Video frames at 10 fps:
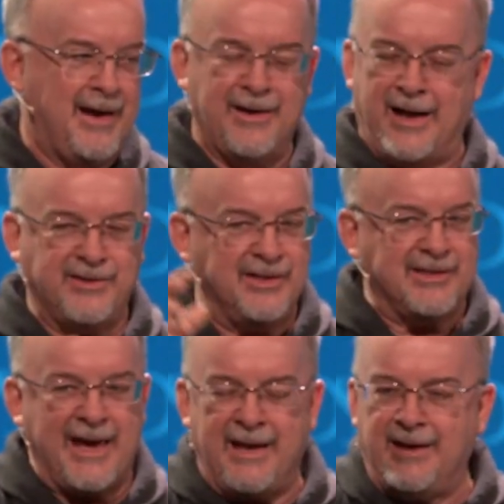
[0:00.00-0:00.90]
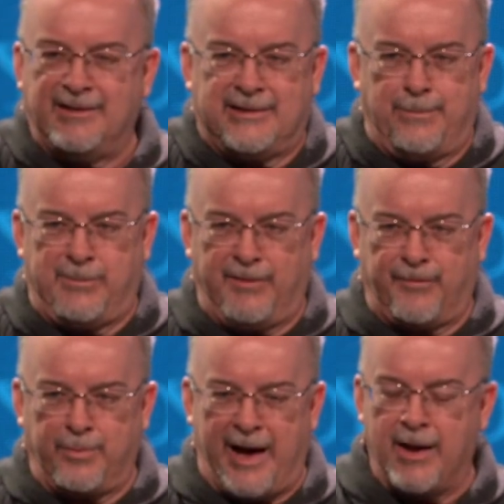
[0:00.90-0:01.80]
not just getting something
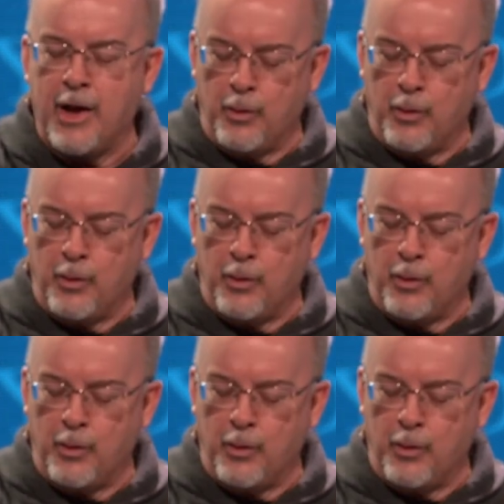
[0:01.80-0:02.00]
from God.